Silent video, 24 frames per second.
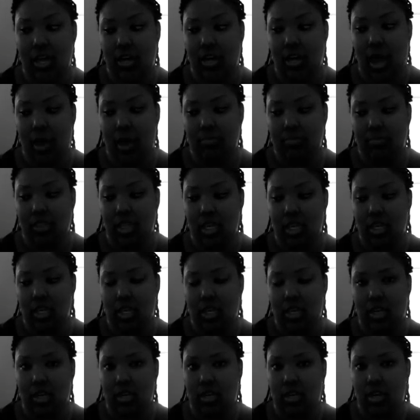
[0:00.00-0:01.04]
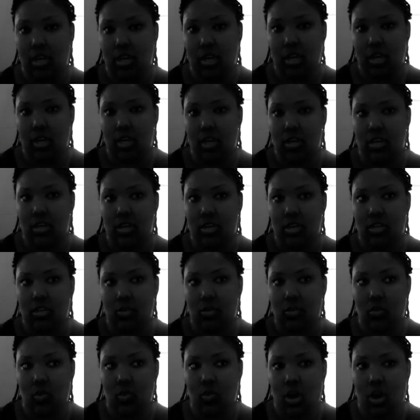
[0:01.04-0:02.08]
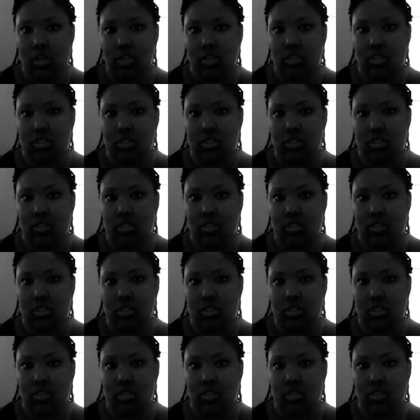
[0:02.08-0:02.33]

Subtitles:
And I'm thinking, you are